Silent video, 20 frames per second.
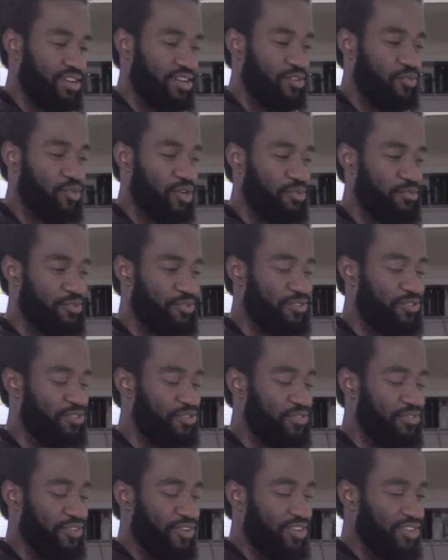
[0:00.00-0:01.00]
what I'm gonna
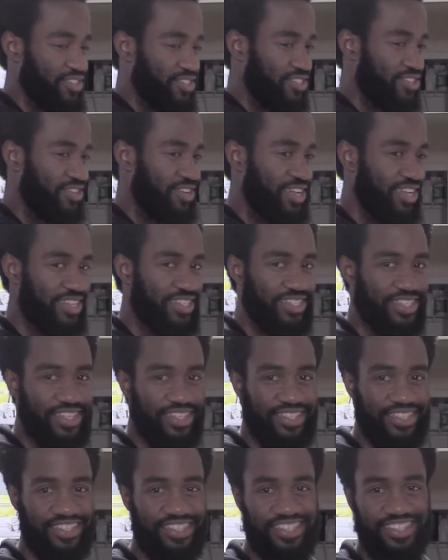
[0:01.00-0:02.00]
do first is go ahead and
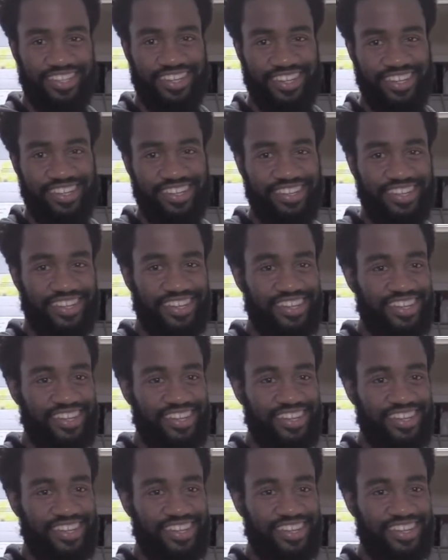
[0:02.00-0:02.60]
season the chicken.